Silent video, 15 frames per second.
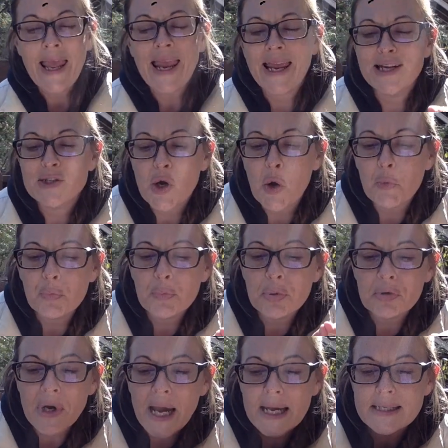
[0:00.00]
And
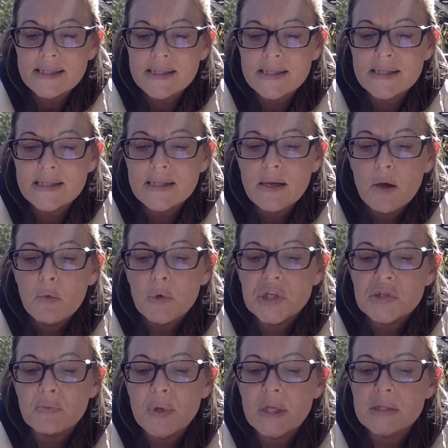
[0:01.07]
oppressed,
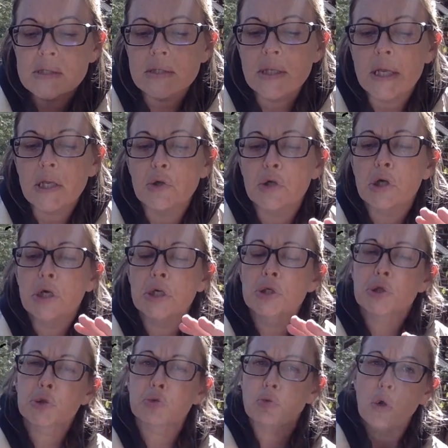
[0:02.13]
which means like you're
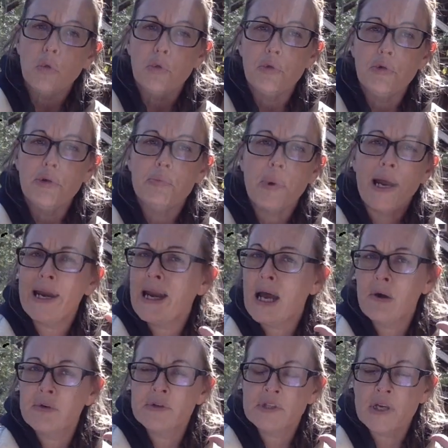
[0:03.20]
controlled by an
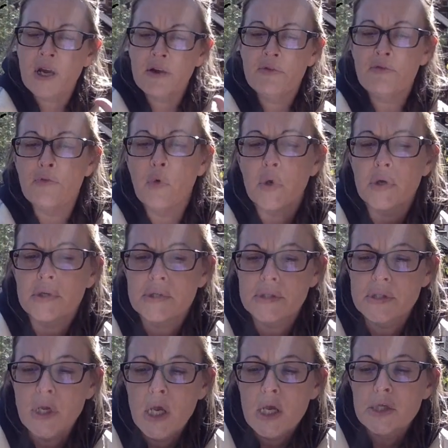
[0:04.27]
outside
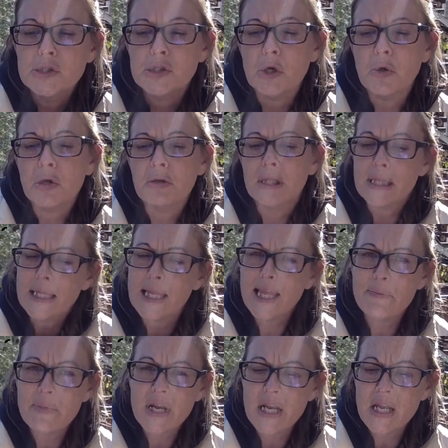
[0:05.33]
force. So you're
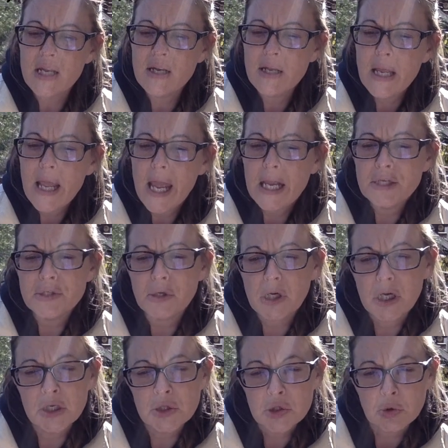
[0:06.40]
limited and you're
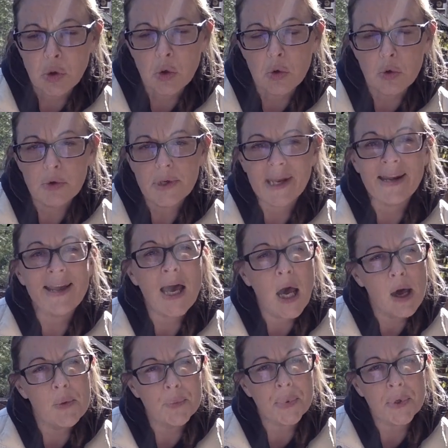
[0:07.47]
controlled.
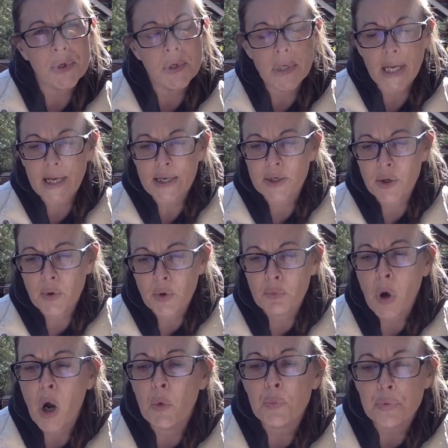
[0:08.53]
Encumbered and
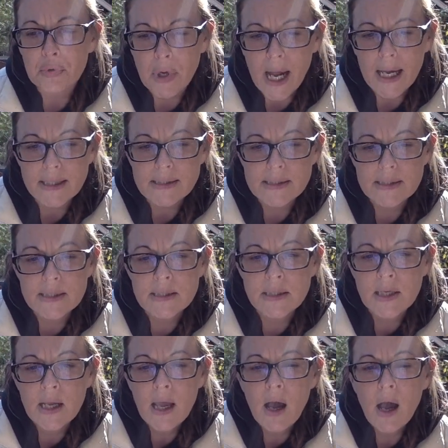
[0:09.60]
oppressed.
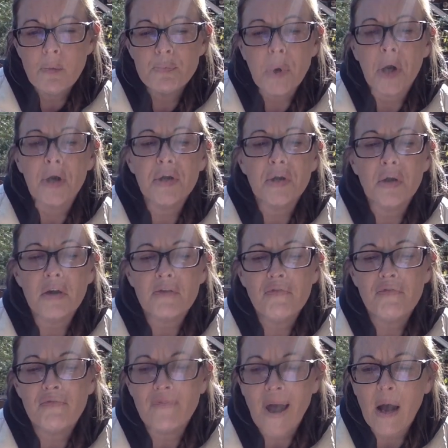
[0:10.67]
Barnyard
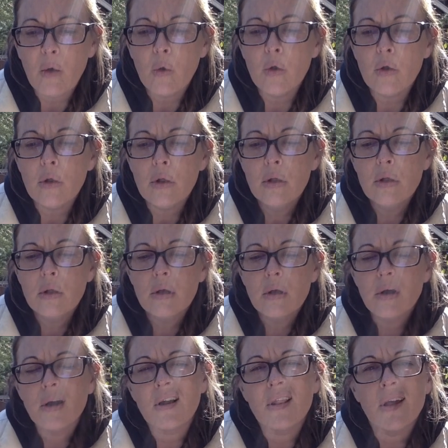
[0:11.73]
fowl
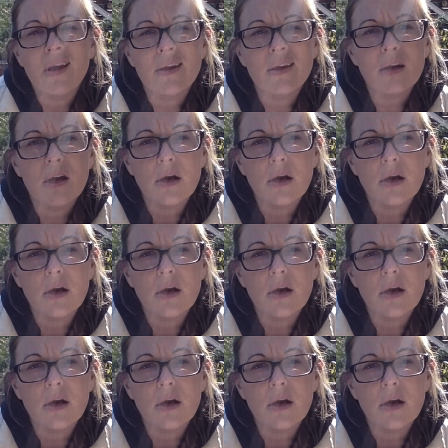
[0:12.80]
are like,